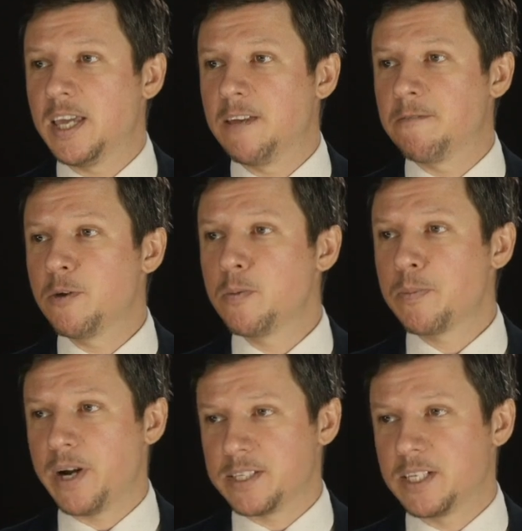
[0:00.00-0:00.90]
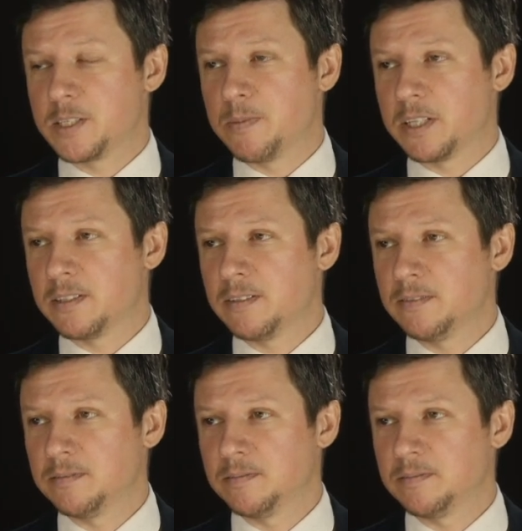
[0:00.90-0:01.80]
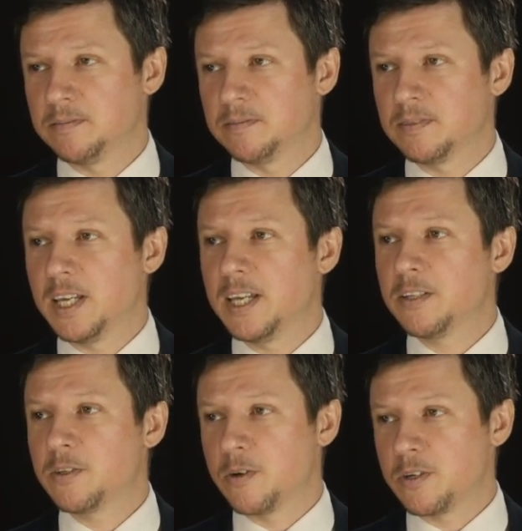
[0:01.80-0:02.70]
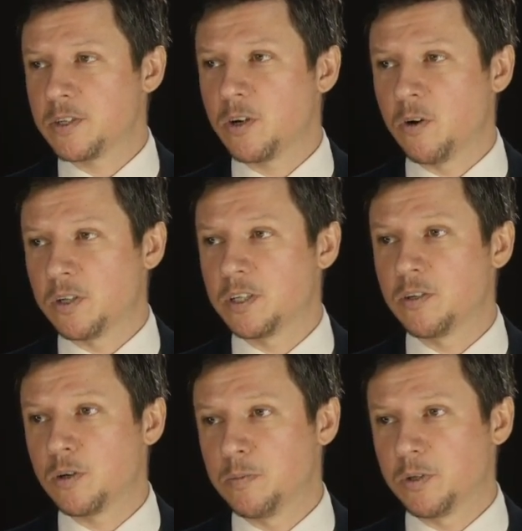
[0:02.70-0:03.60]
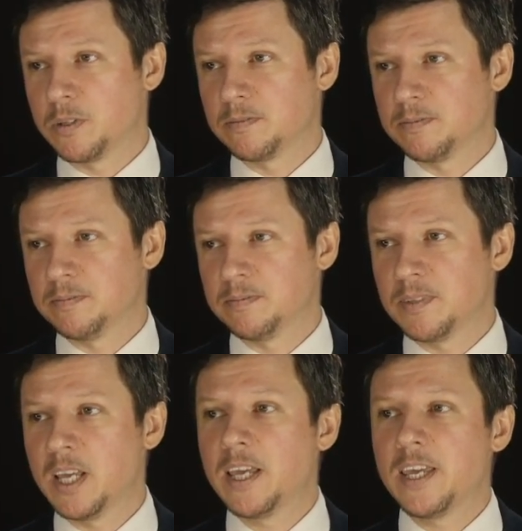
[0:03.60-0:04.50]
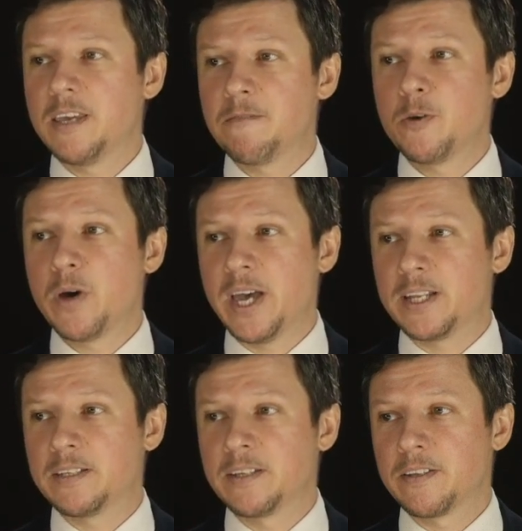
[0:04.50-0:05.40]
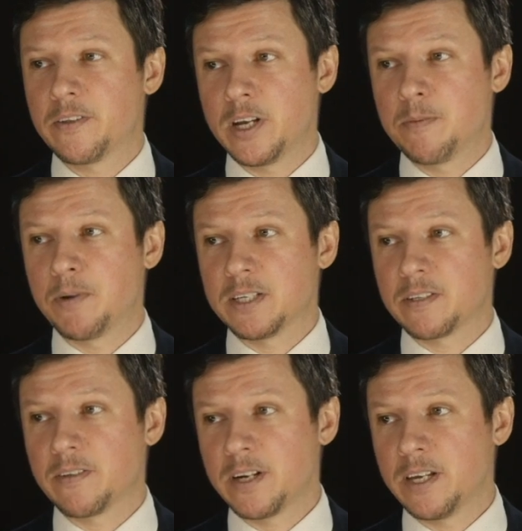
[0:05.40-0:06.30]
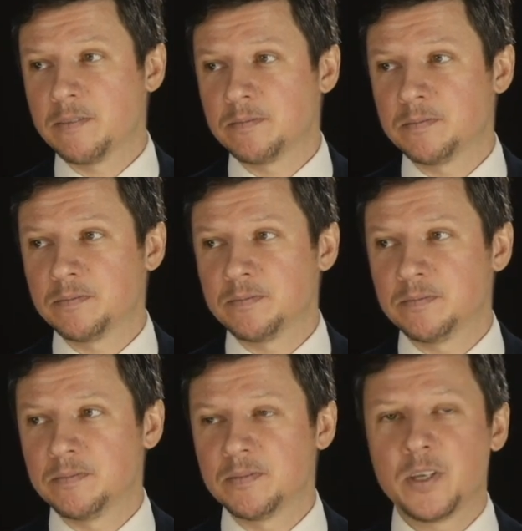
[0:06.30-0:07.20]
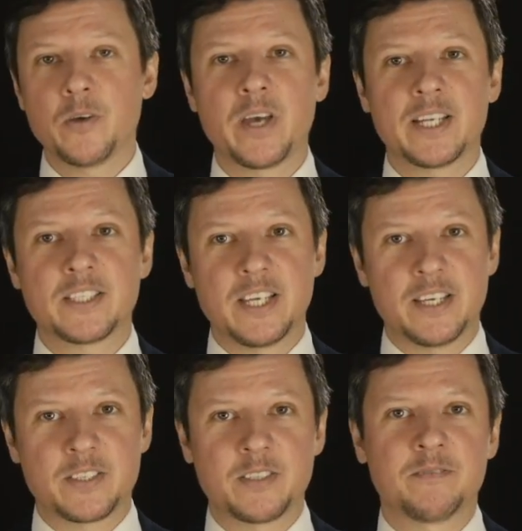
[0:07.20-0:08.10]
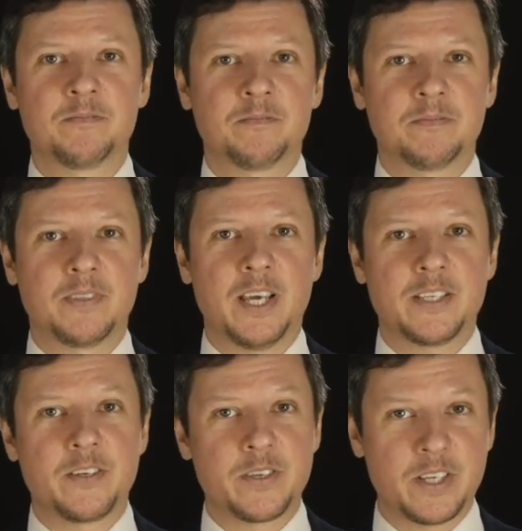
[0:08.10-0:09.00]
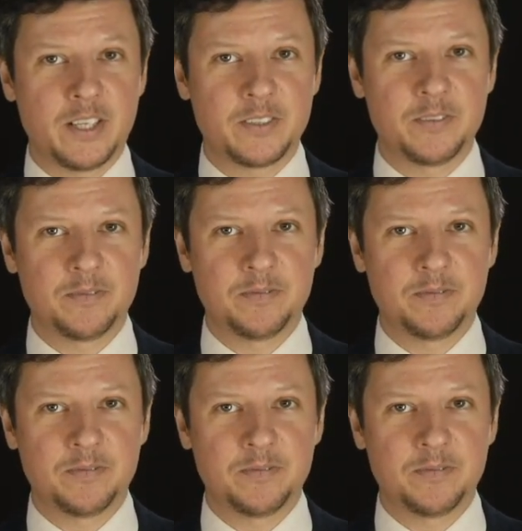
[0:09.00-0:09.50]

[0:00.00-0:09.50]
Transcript: If you press this button, it turns on the notebook. If you add 3 plus 3, you get 6 as the result.